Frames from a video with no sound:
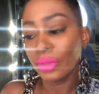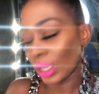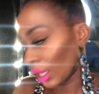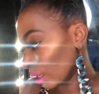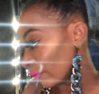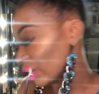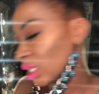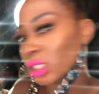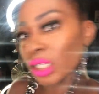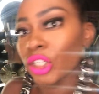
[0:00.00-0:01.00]
the end of an
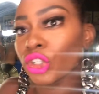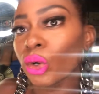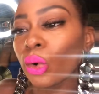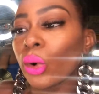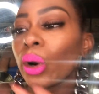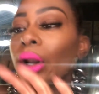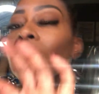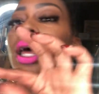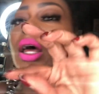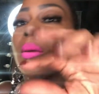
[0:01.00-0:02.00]
extension cord,
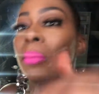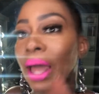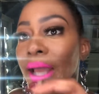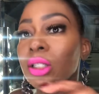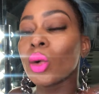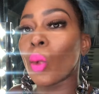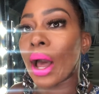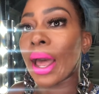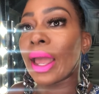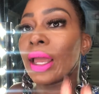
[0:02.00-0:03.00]
black to
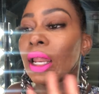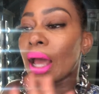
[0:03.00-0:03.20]
white.